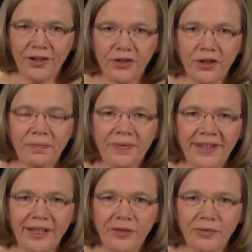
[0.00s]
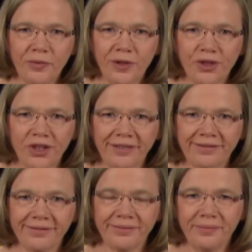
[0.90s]
So thank you for watching.
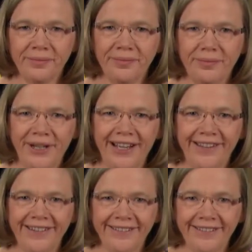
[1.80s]
Bye.